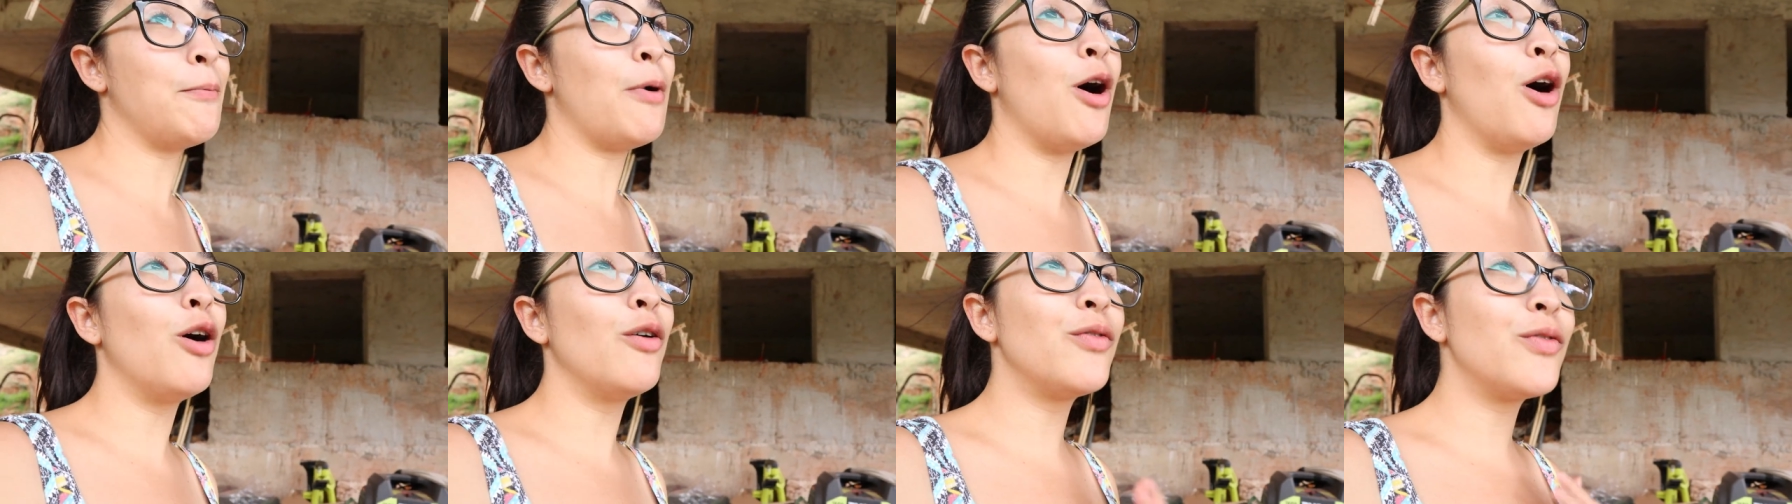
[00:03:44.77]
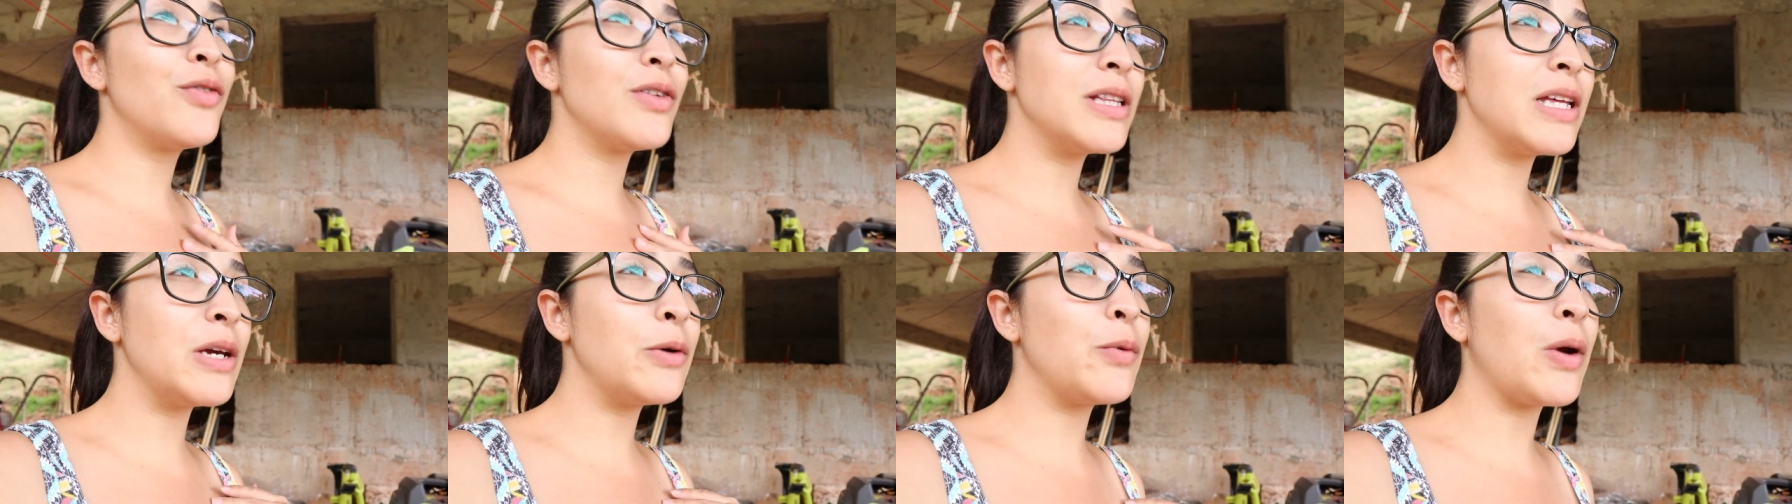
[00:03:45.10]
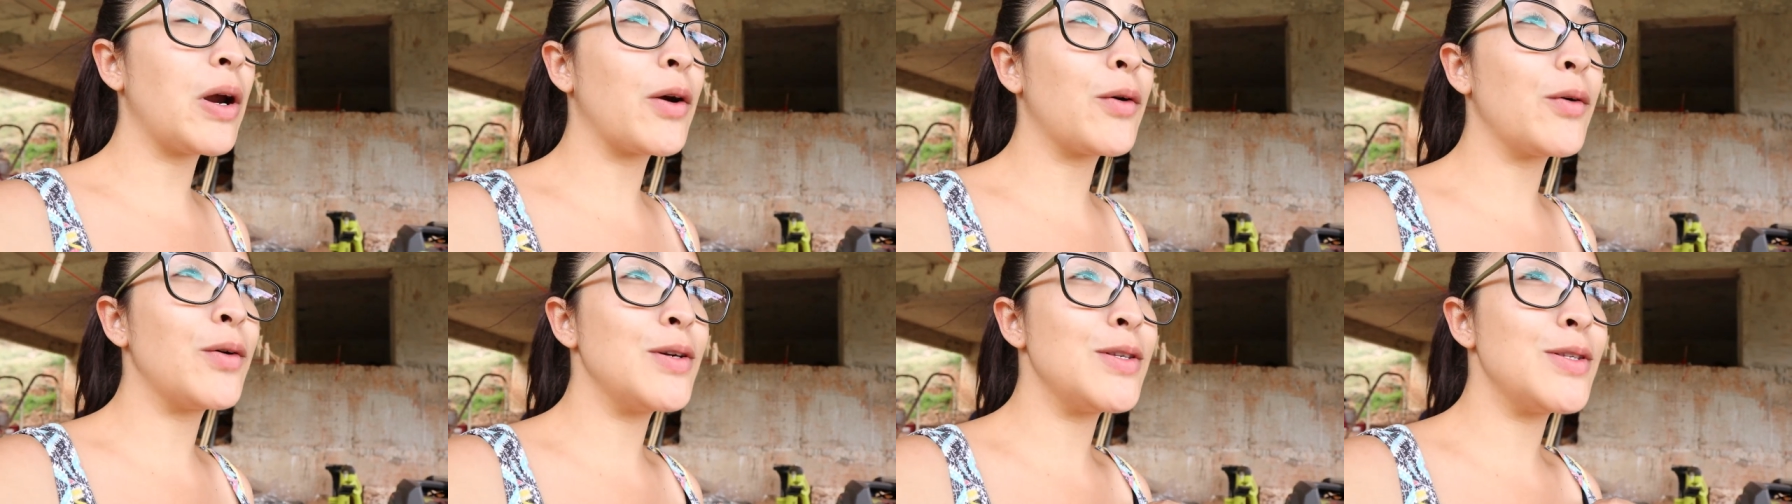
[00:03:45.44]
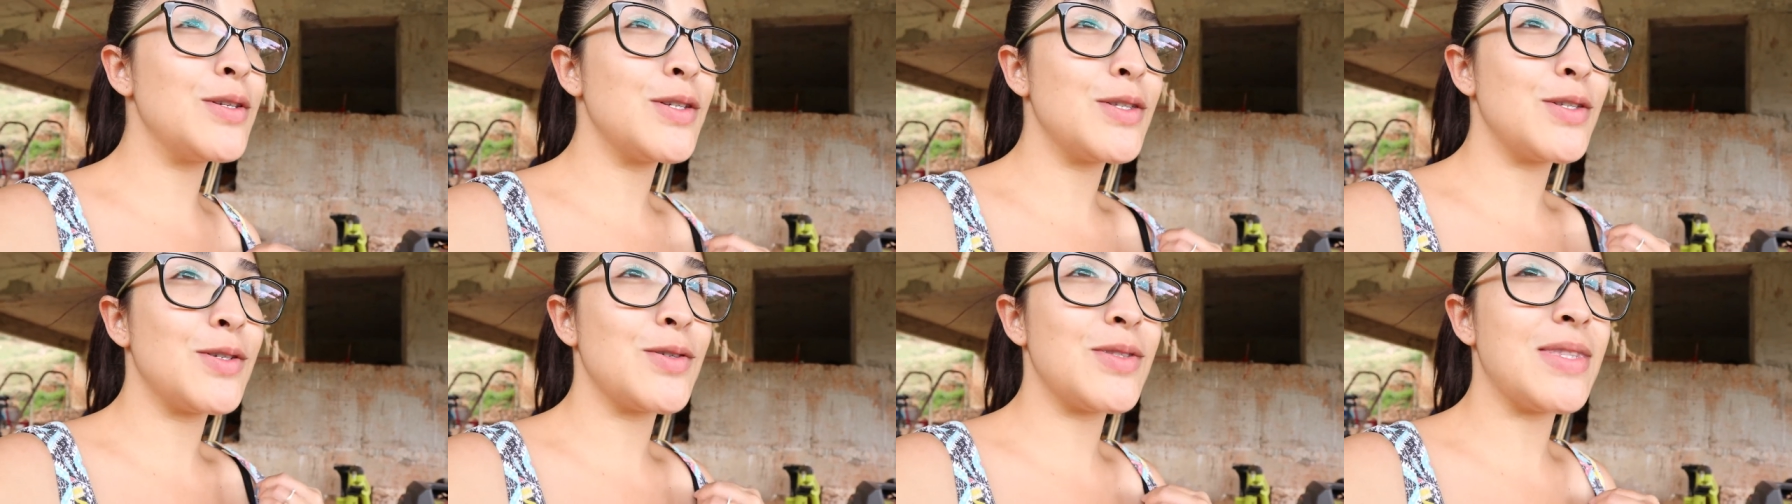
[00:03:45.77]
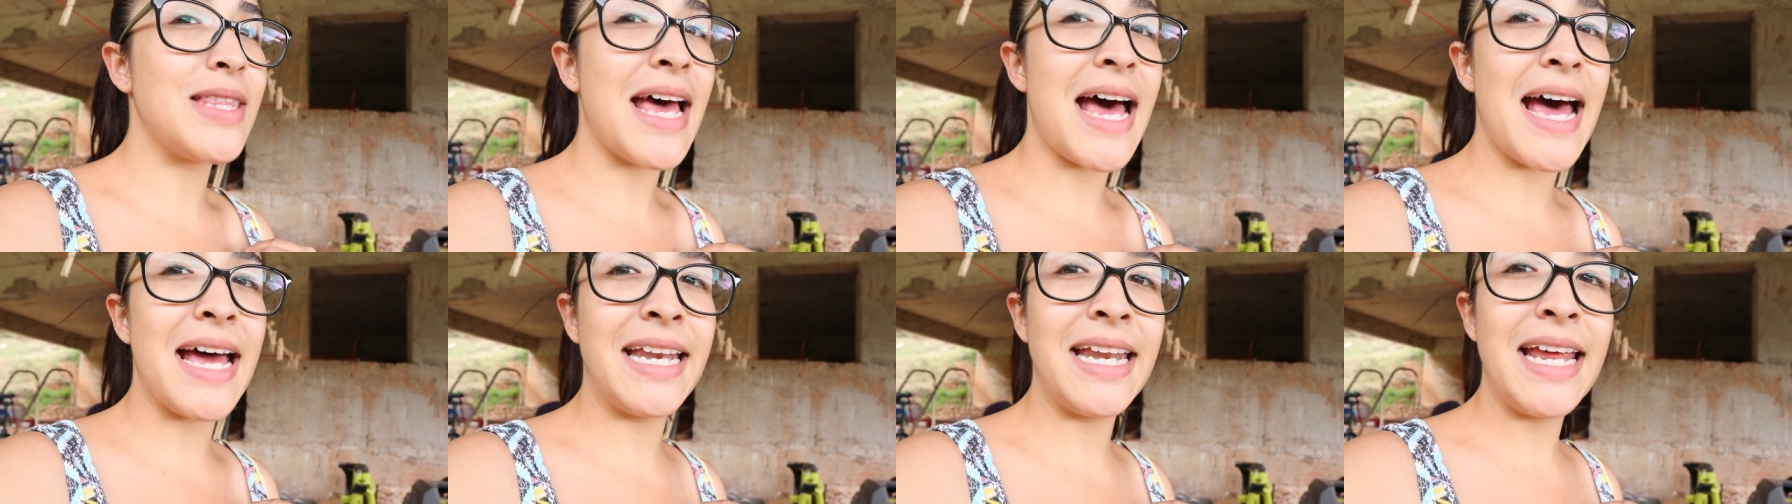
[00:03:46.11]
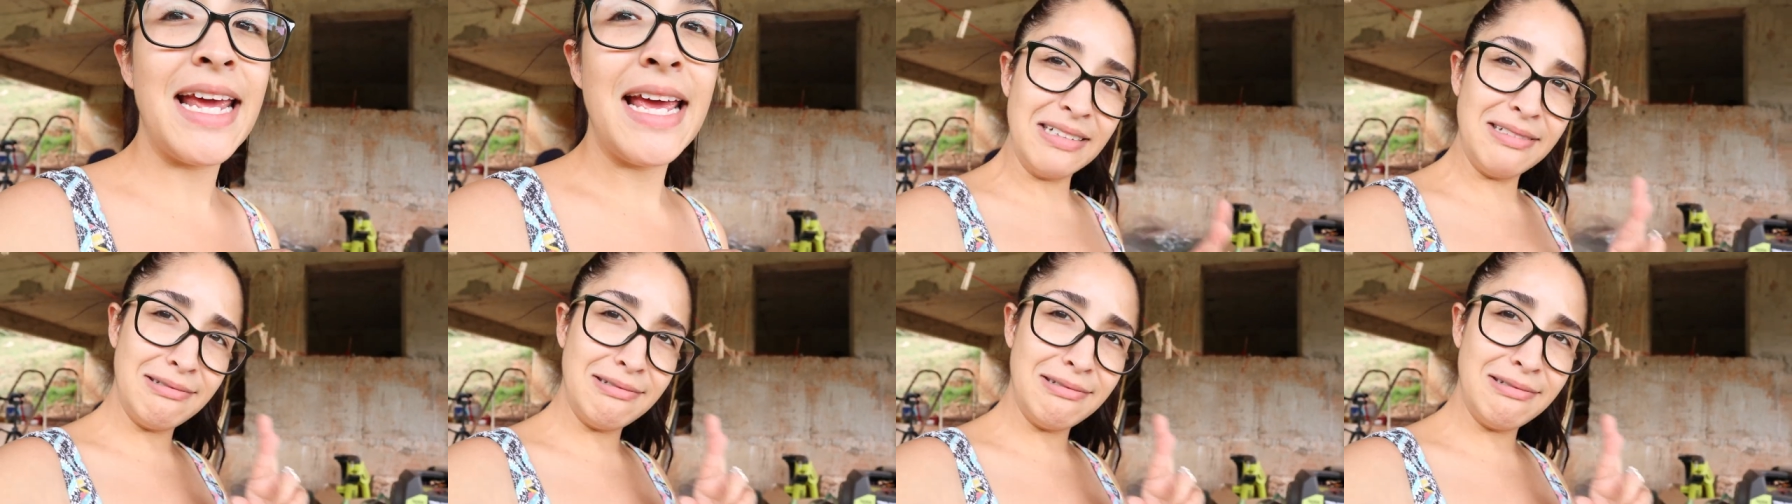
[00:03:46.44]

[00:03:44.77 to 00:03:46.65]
Hopefully we're going to do that